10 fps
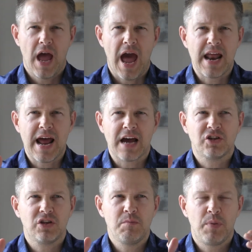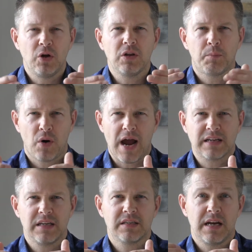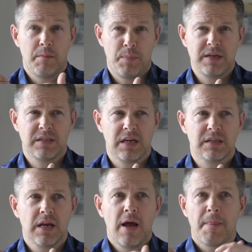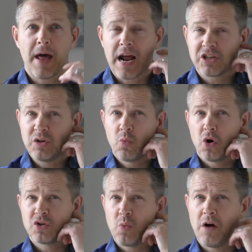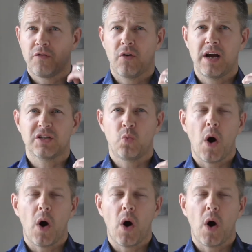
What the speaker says: and actually build a practice and a business that actually works well for us?